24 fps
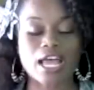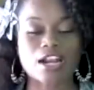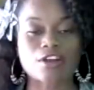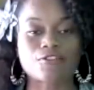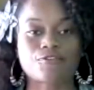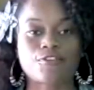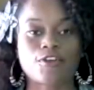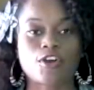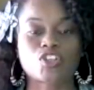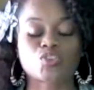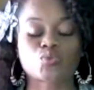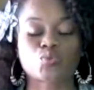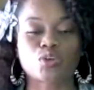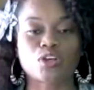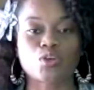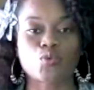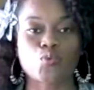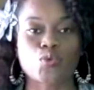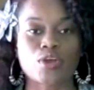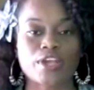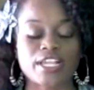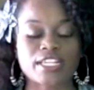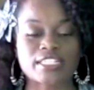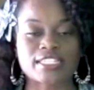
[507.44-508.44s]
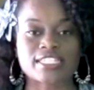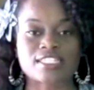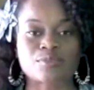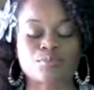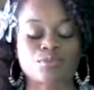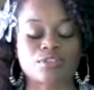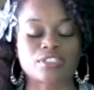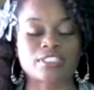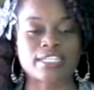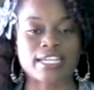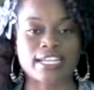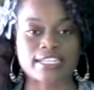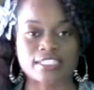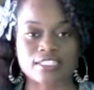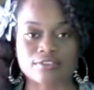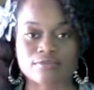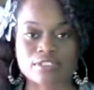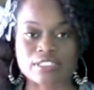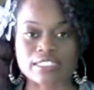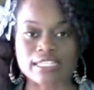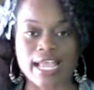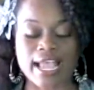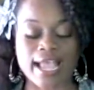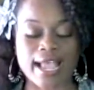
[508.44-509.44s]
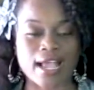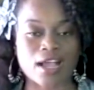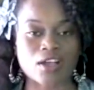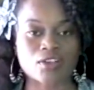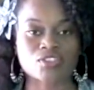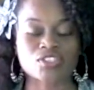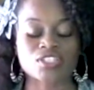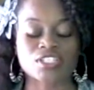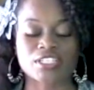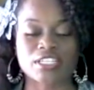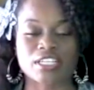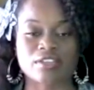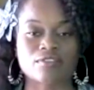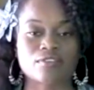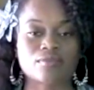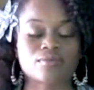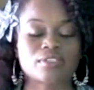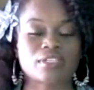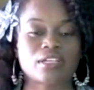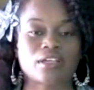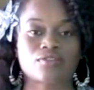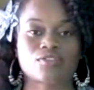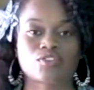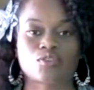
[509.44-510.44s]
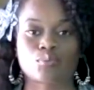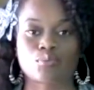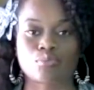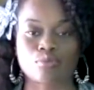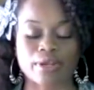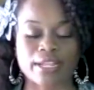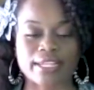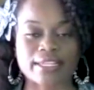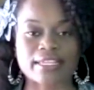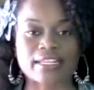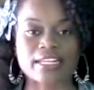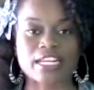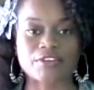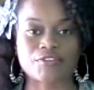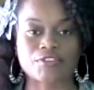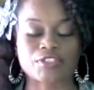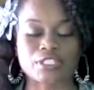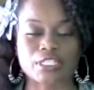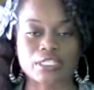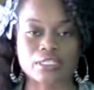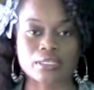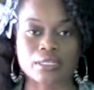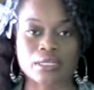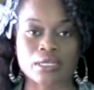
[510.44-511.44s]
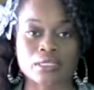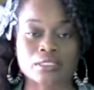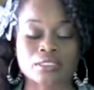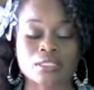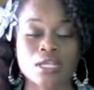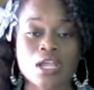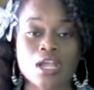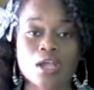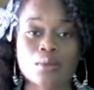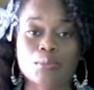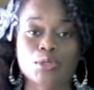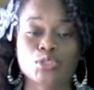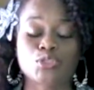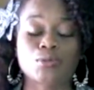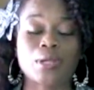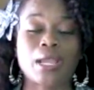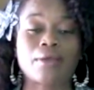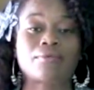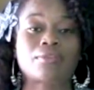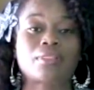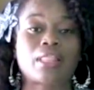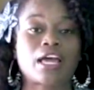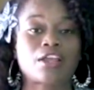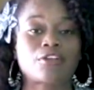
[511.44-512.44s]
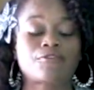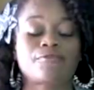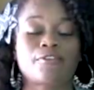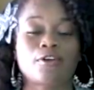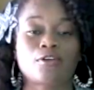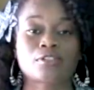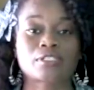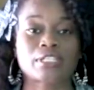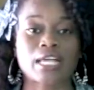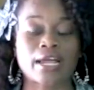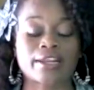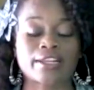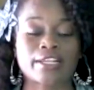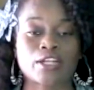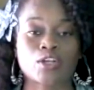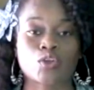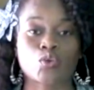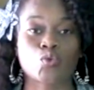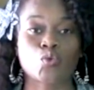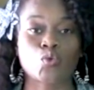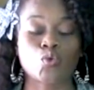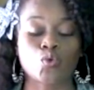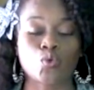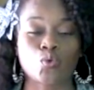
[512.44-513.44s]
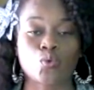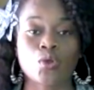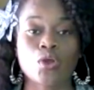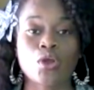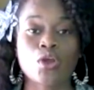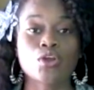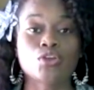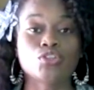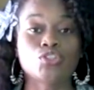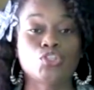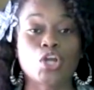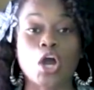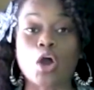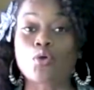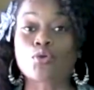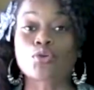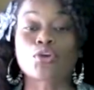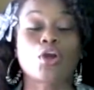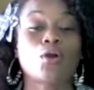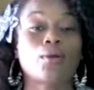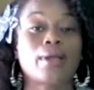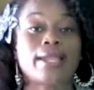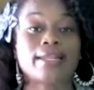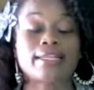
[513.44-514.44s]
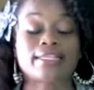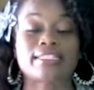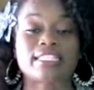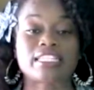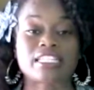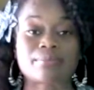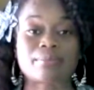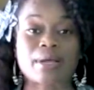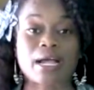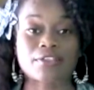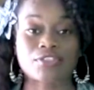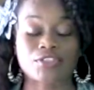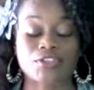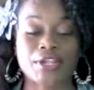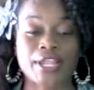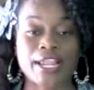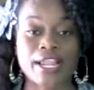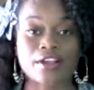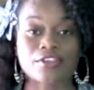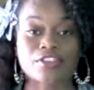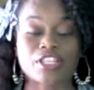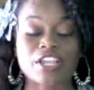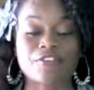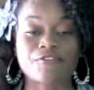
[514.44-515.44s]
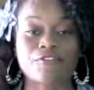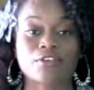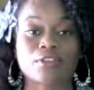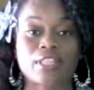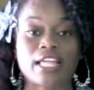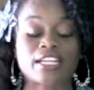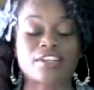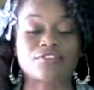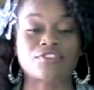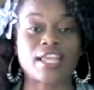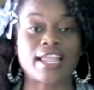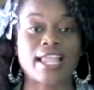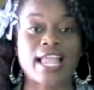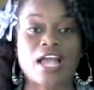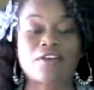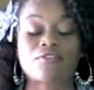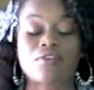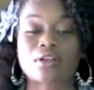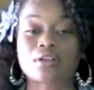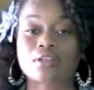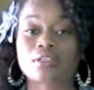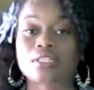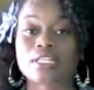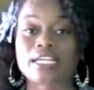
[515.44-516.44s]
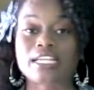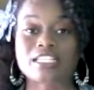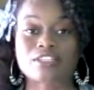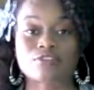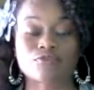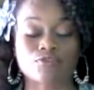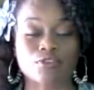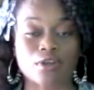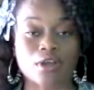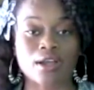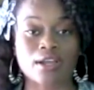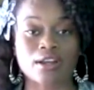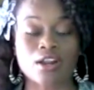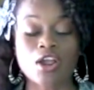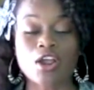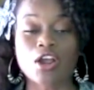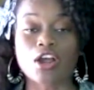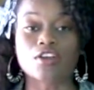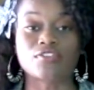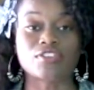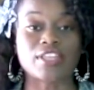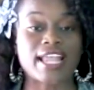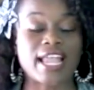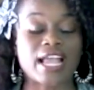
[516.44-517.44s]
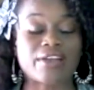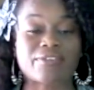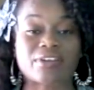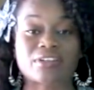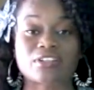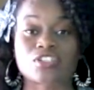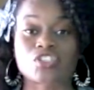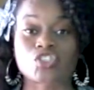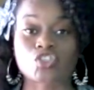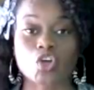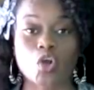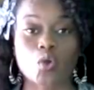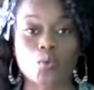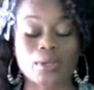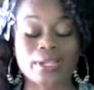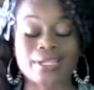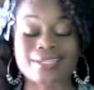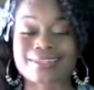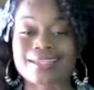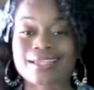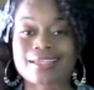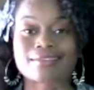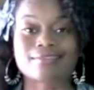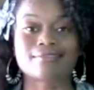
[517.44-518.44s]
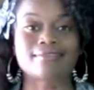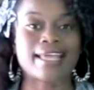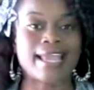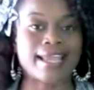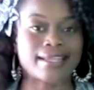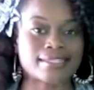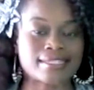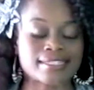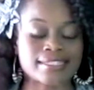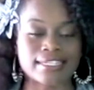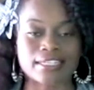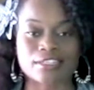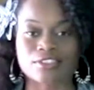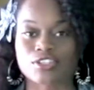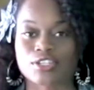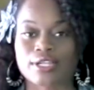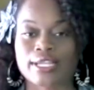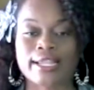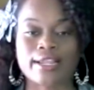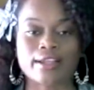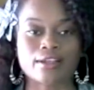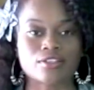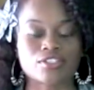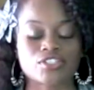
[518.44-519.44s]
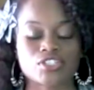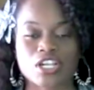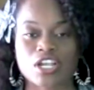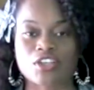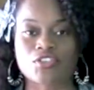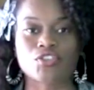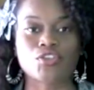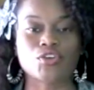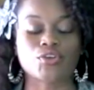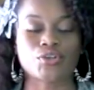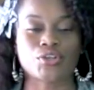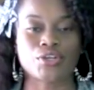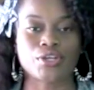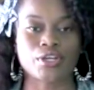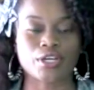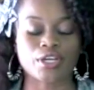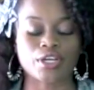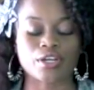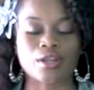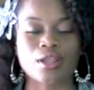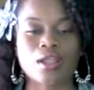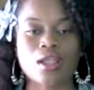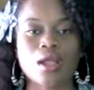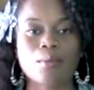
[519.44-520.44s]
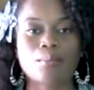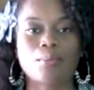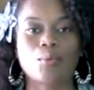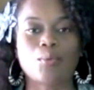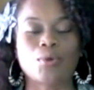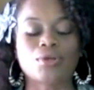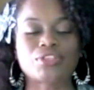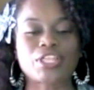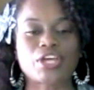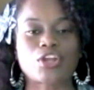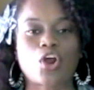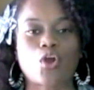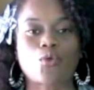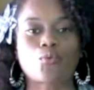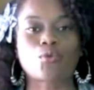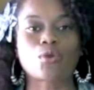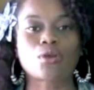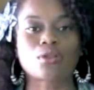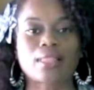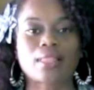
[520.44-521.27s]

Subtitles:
lot of folks wear wigs as protective styles to give themselves a break and everything else, but you have a lot of folks out here who don't know anything about their hair. They feel like if they have on a lace front or if they have on a sew-in, that's it. Their hair is done. They're good. But what they don't